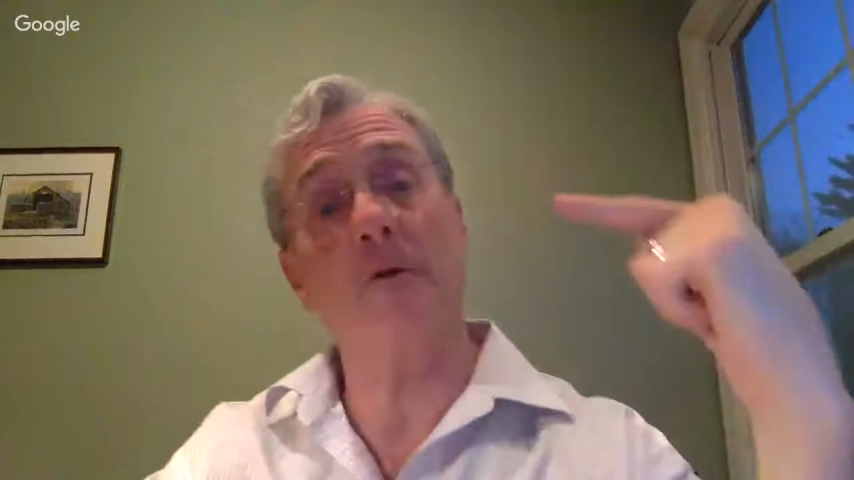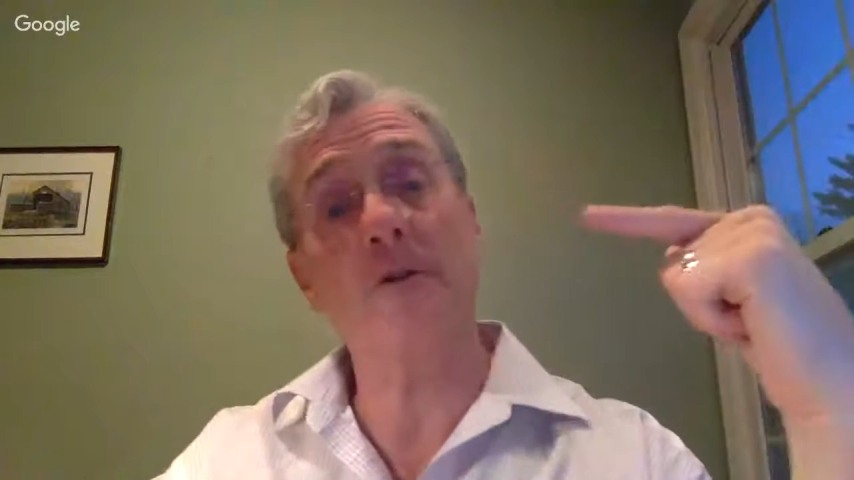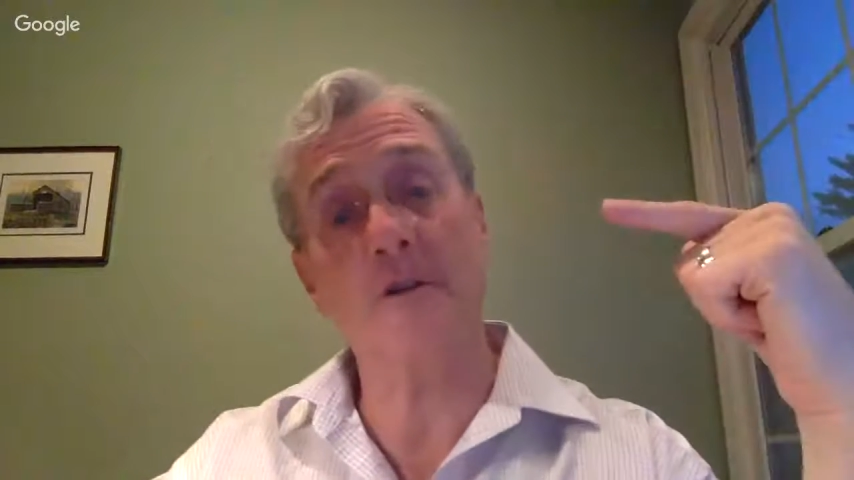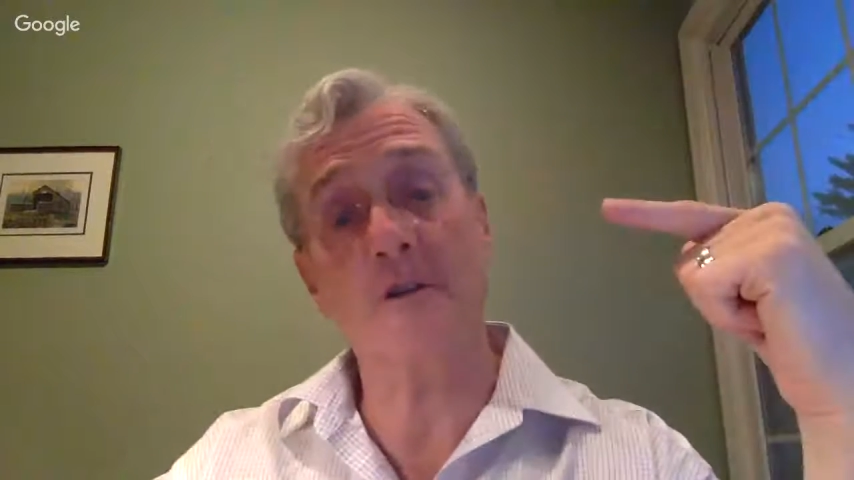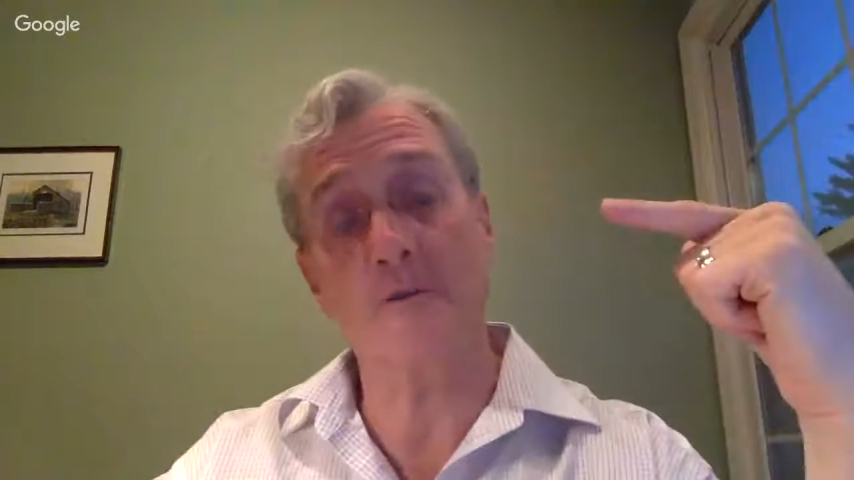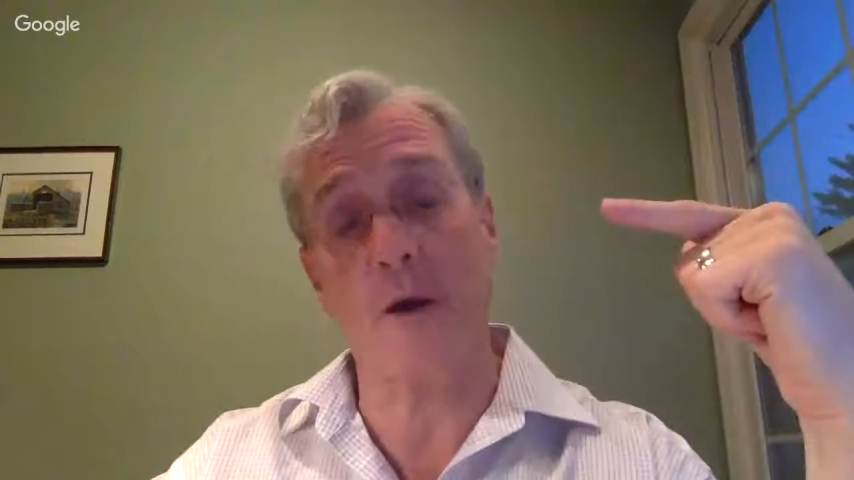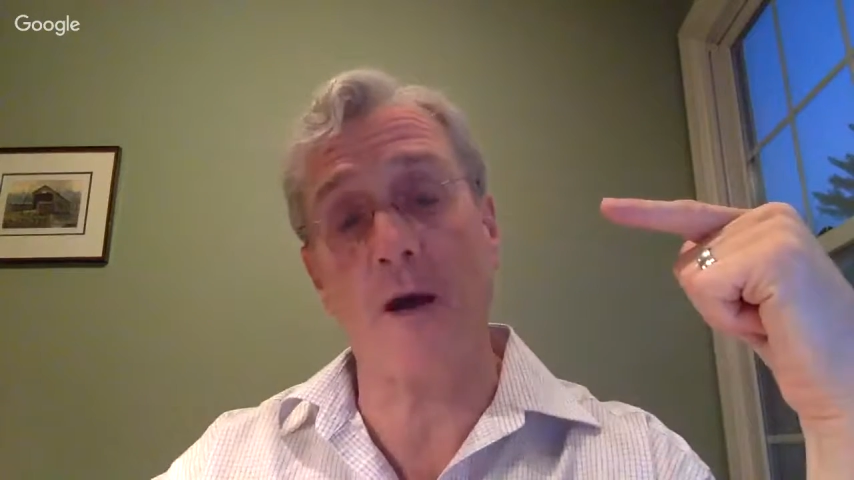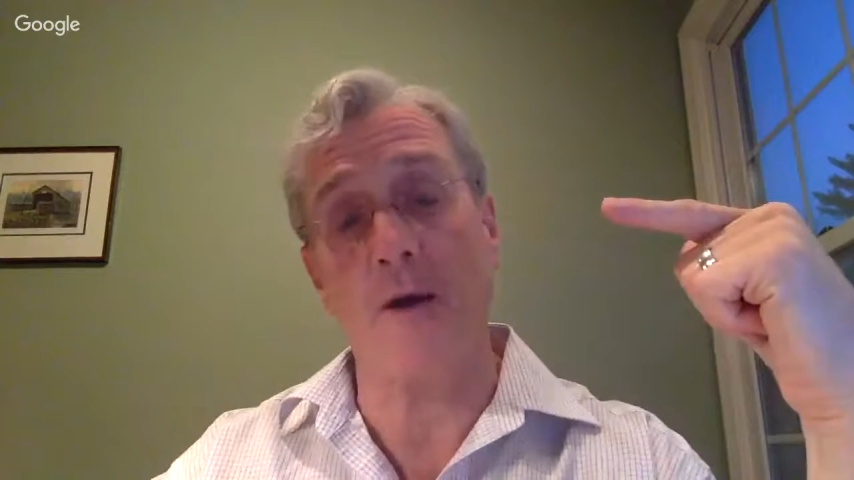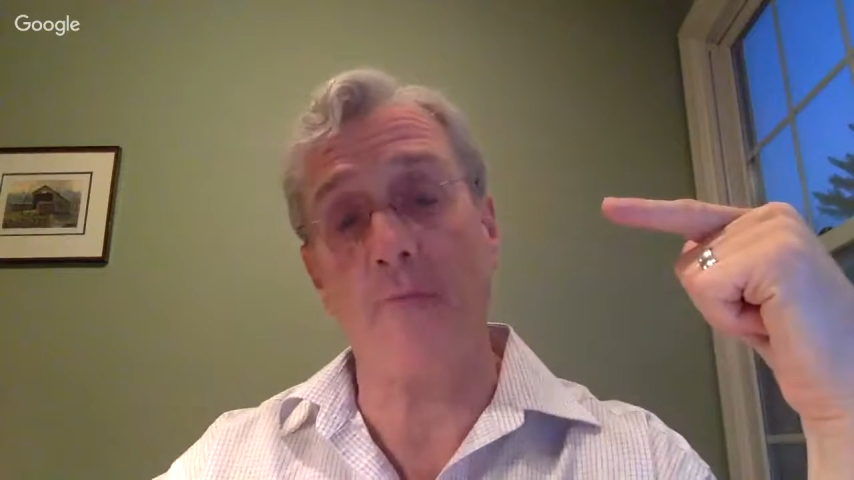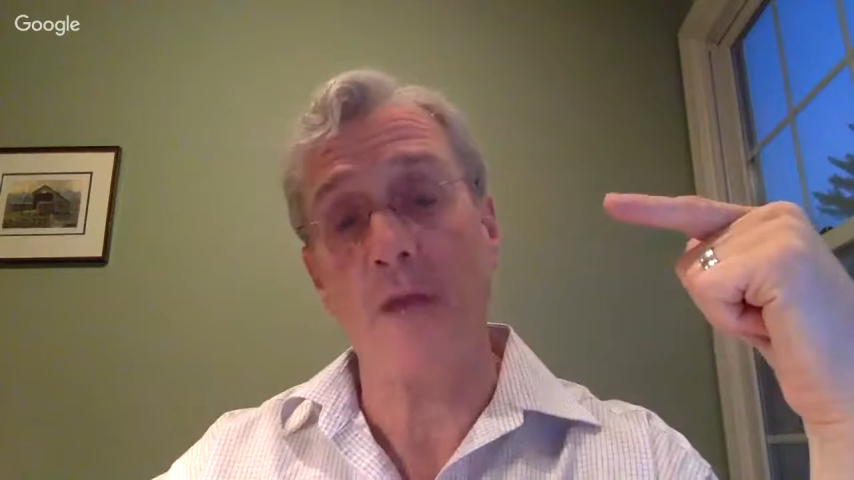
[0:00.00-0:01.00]
into the
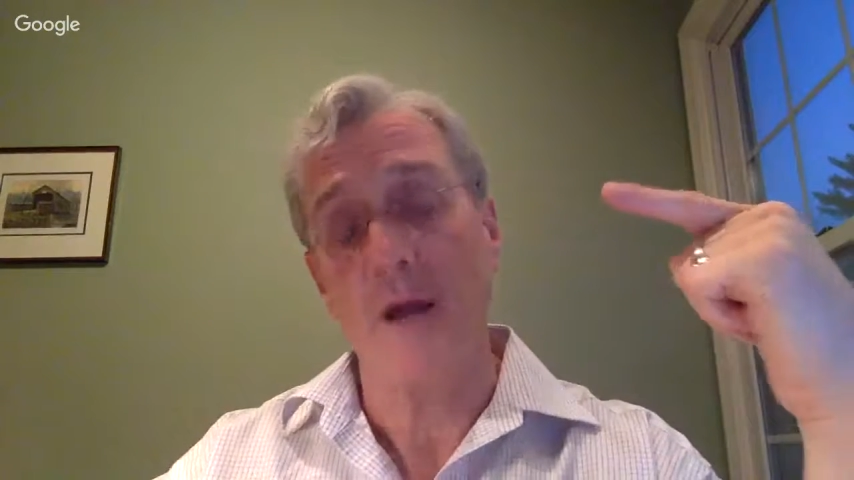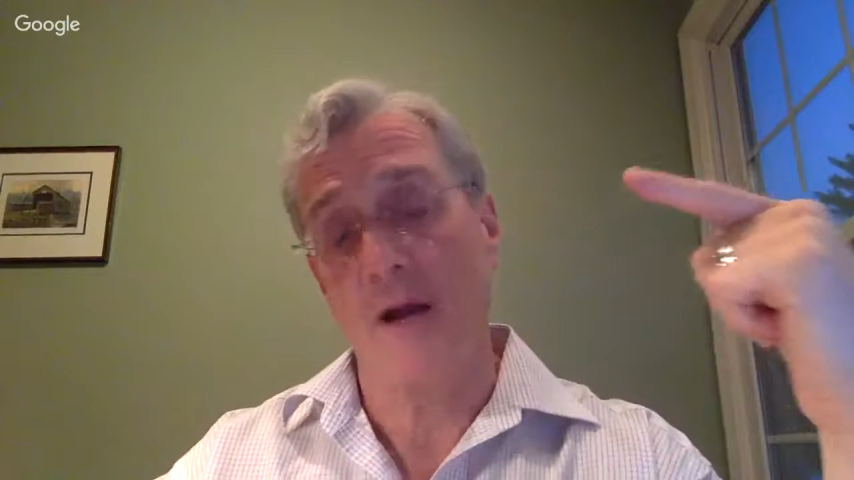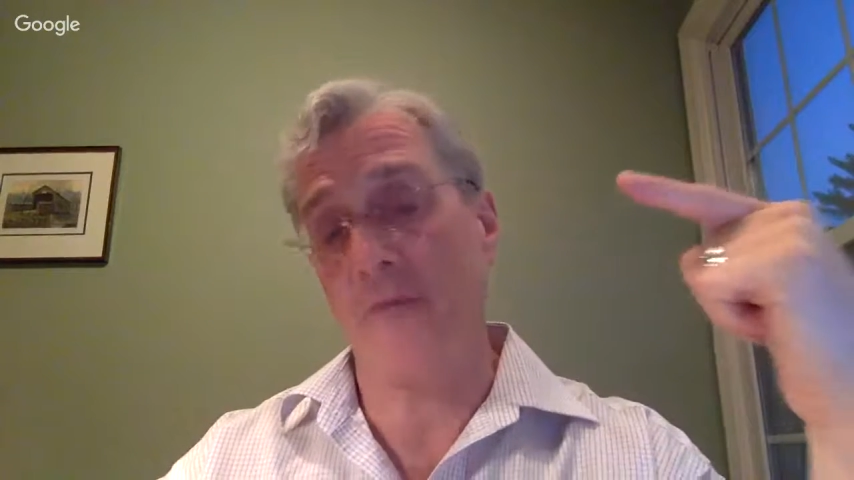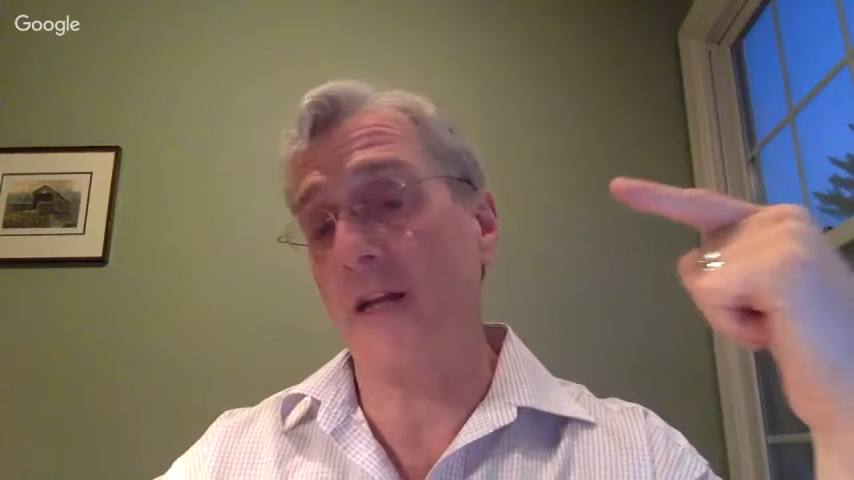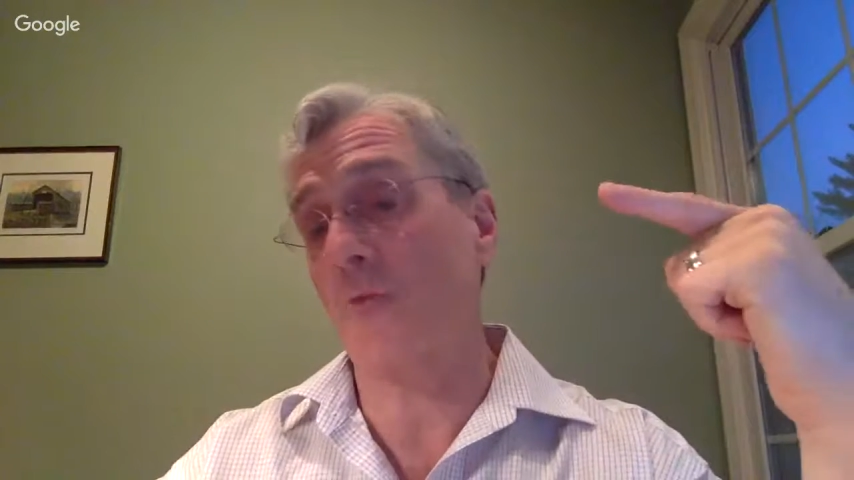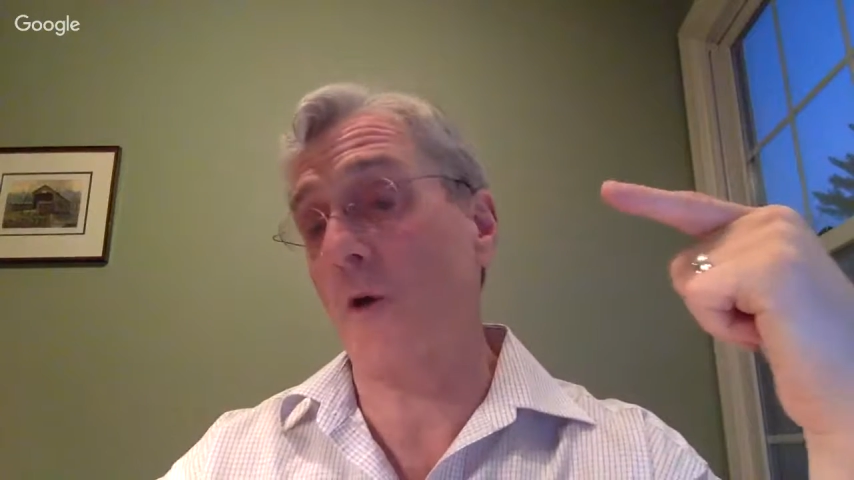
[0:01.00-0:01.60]
spine. And that's